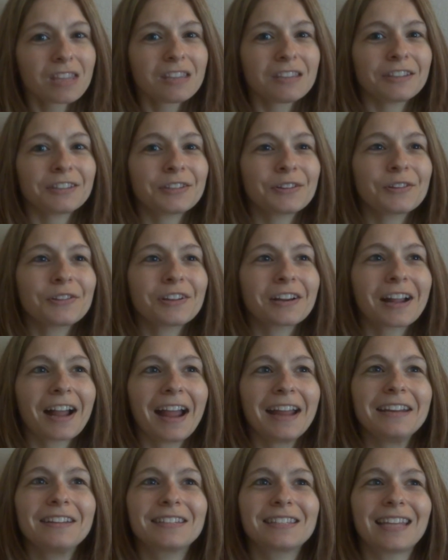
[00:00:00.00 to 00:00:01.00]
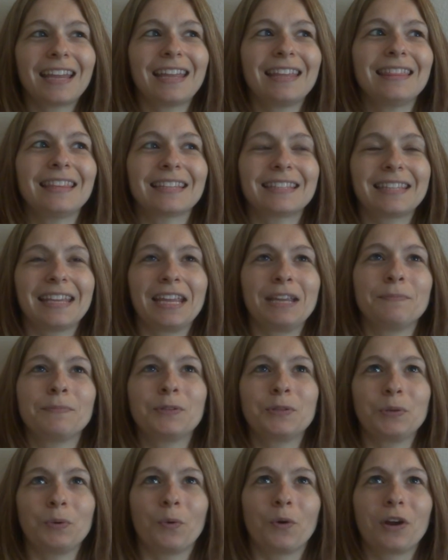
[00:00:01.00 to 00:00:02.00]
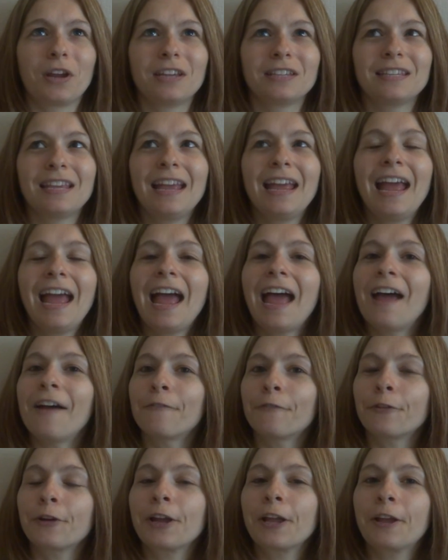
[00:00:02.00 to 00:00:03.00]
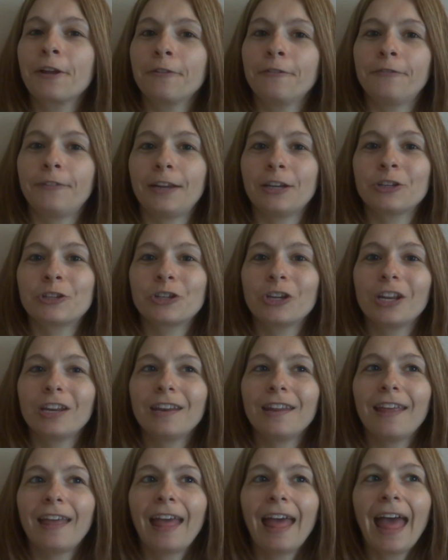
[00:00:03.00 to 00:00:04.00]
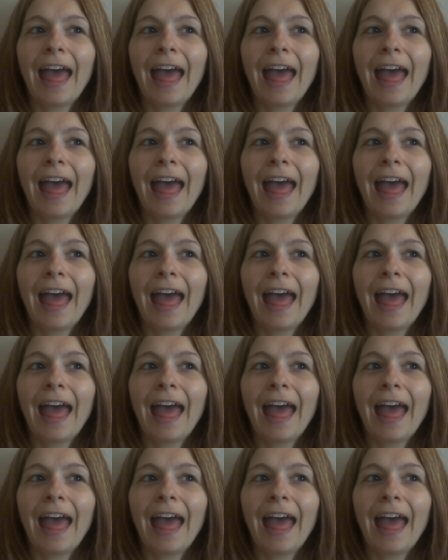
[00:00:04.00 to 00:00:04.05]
So they're kind of saying the same stories every convention.